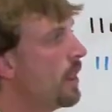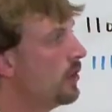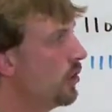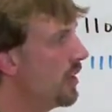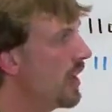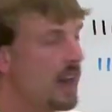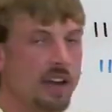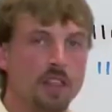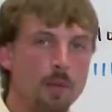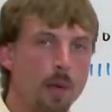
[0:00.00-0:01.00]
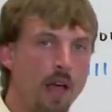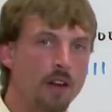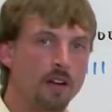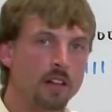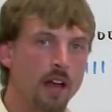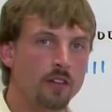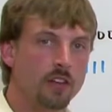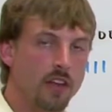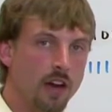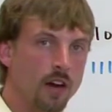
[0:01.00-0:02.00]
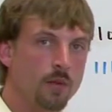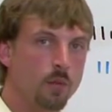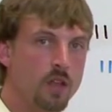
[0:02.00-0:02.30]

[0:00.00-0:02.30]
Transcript: looking at it at the binary level here,